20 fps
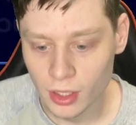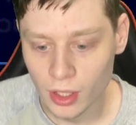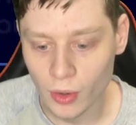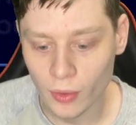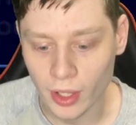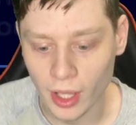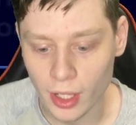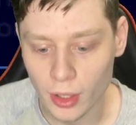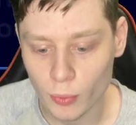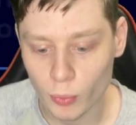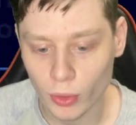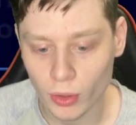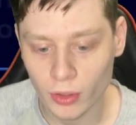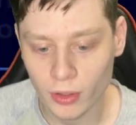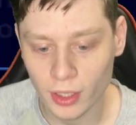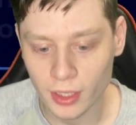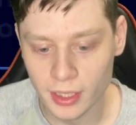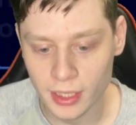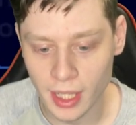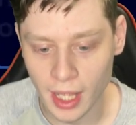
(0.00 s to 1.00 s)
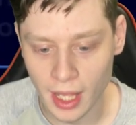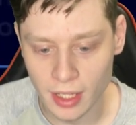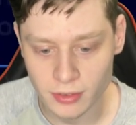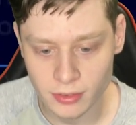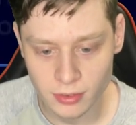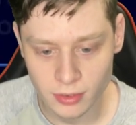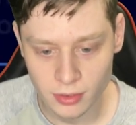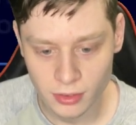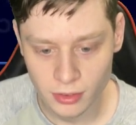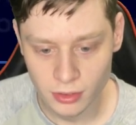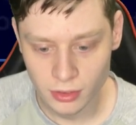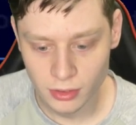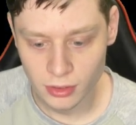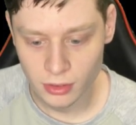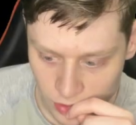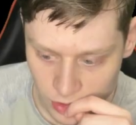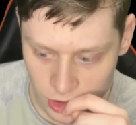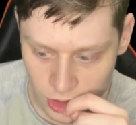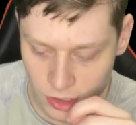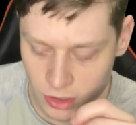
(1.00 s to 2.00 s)
Okay, we're gonna click yes.
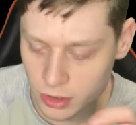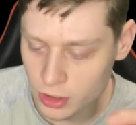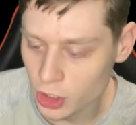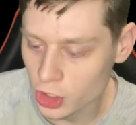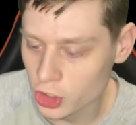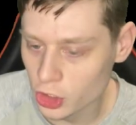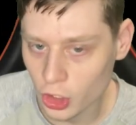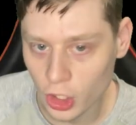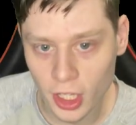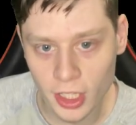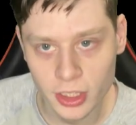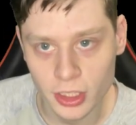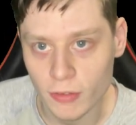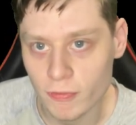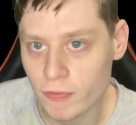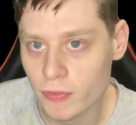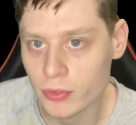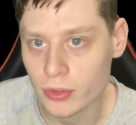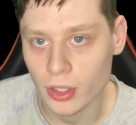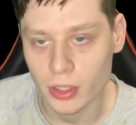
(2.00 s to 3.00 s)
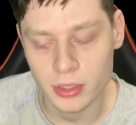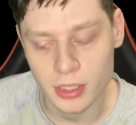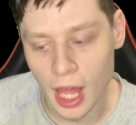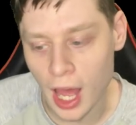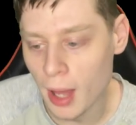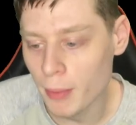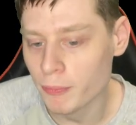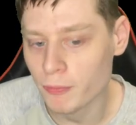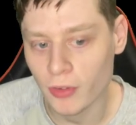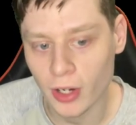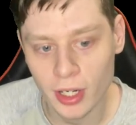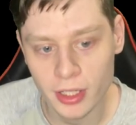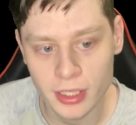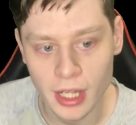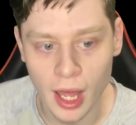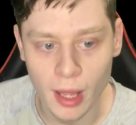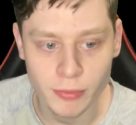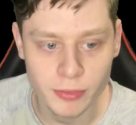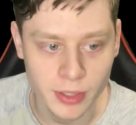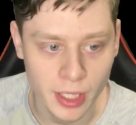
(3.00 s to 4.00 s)
Just click the very
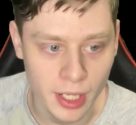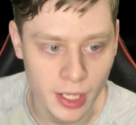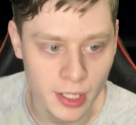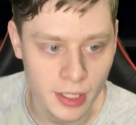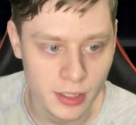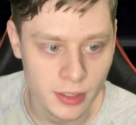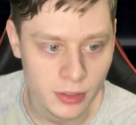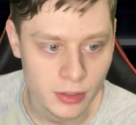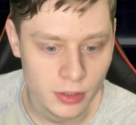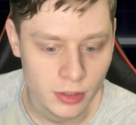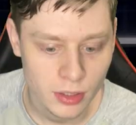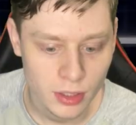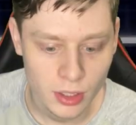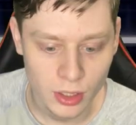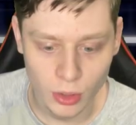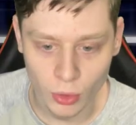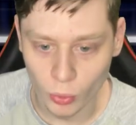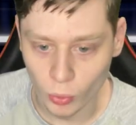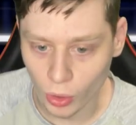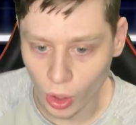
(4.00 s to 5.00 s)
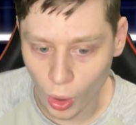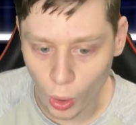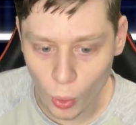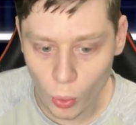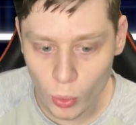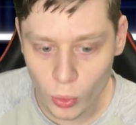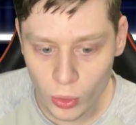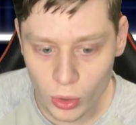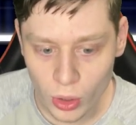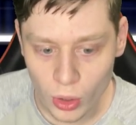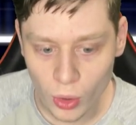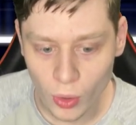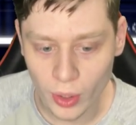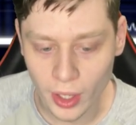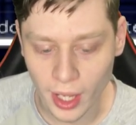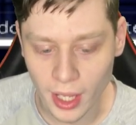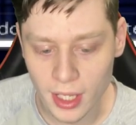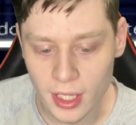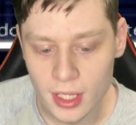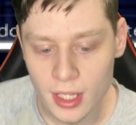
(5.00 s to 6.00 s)
top setting. It'll load.
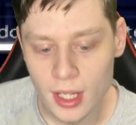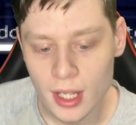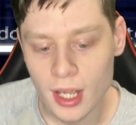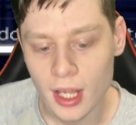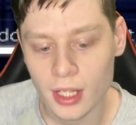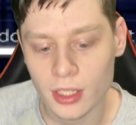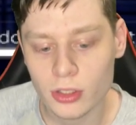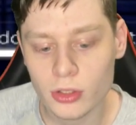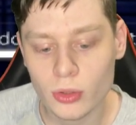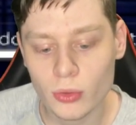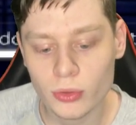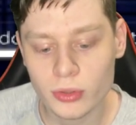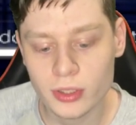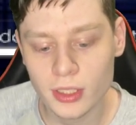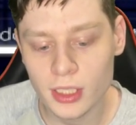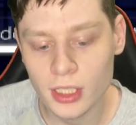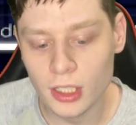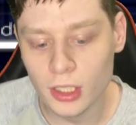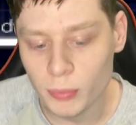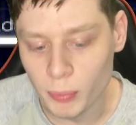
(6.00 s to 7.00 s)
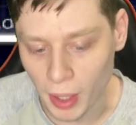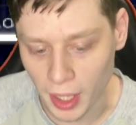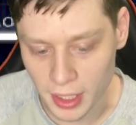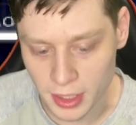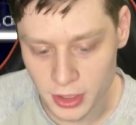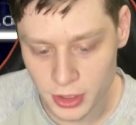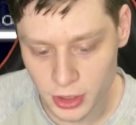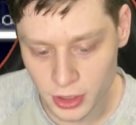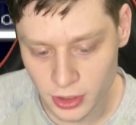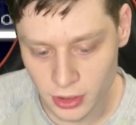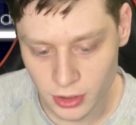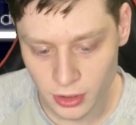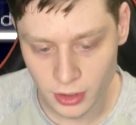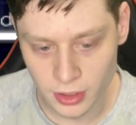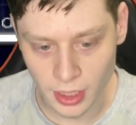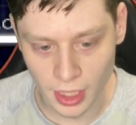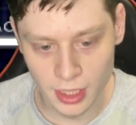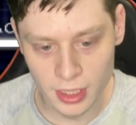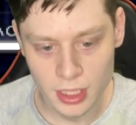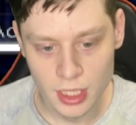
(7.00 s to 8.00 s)
Okay, and you'll see this page.
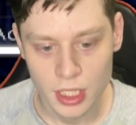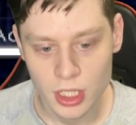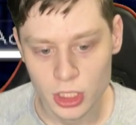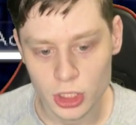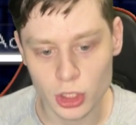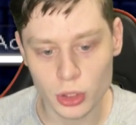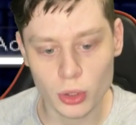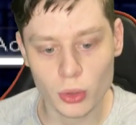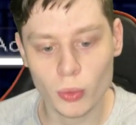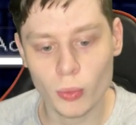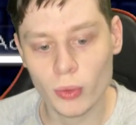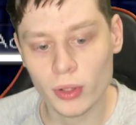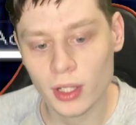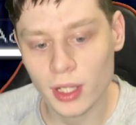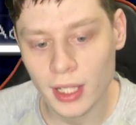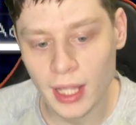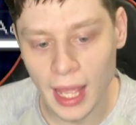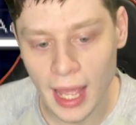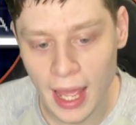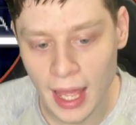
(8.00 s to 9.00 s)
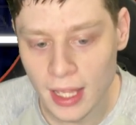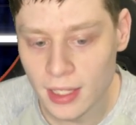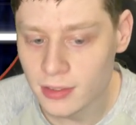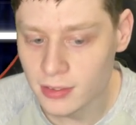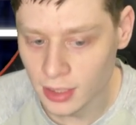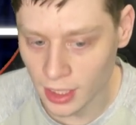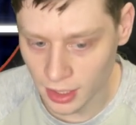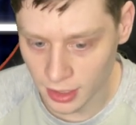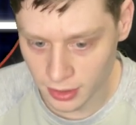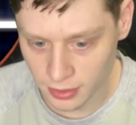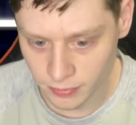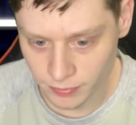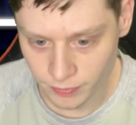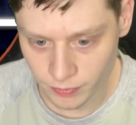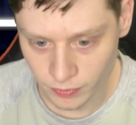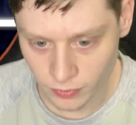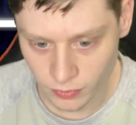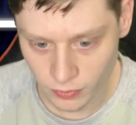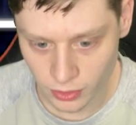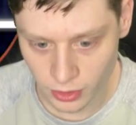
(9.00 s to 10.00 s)
Okay, you're gonna want to click add setting.
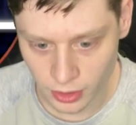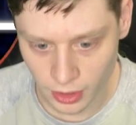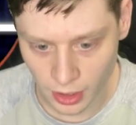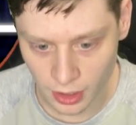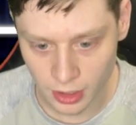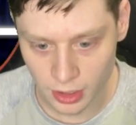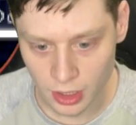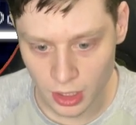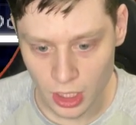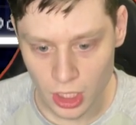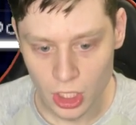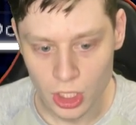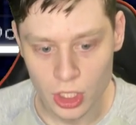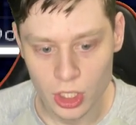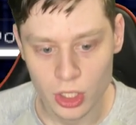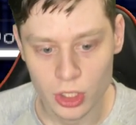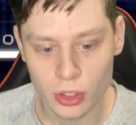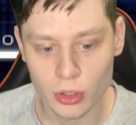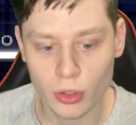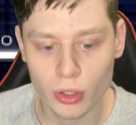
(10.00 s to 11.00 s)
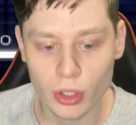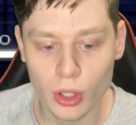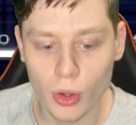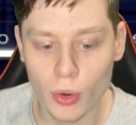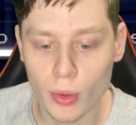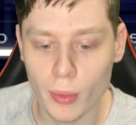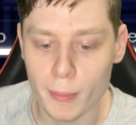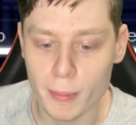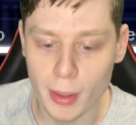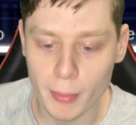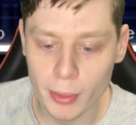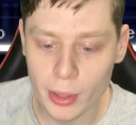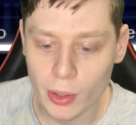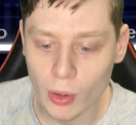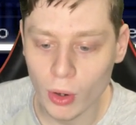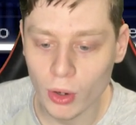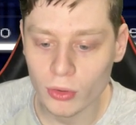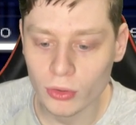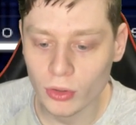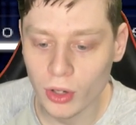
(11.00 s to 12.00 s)
Okay, you're gonna go to memory
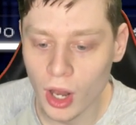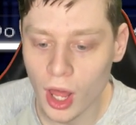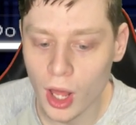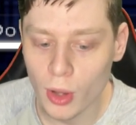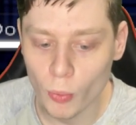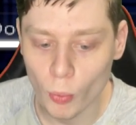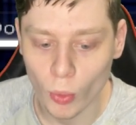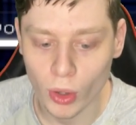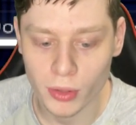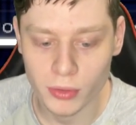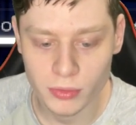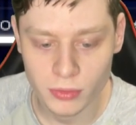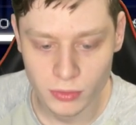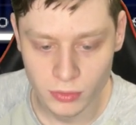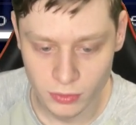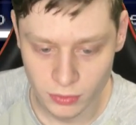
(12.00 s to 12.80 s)
card slot 1.